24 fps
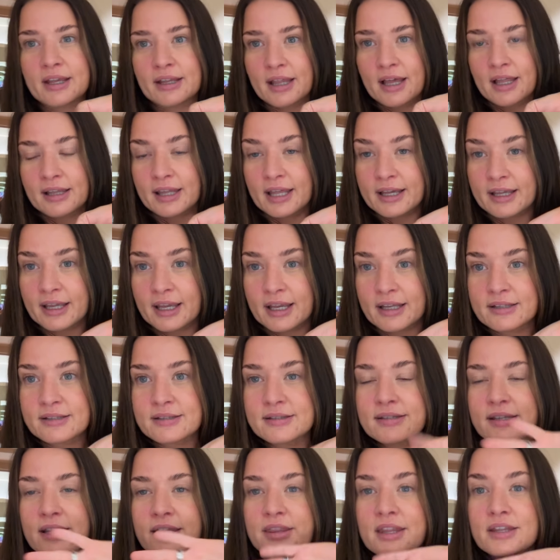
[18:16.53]
R leggings
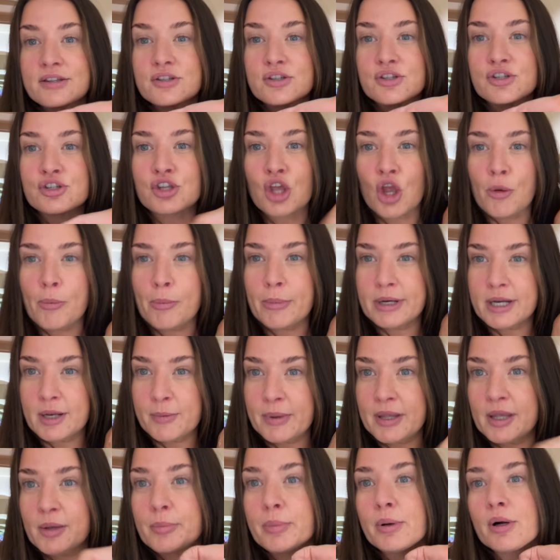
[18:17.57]
and then so many
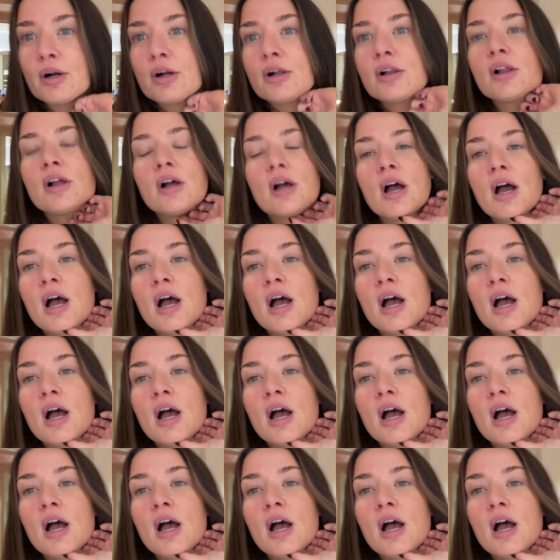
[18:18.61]
people